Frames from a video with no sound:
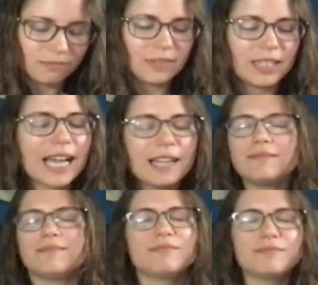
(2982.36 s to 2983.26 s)
That,
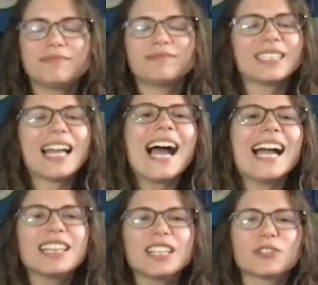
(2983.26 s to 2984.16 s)

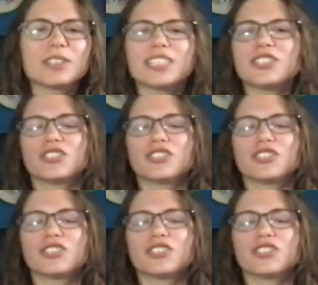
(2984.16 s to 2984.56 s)
I literally just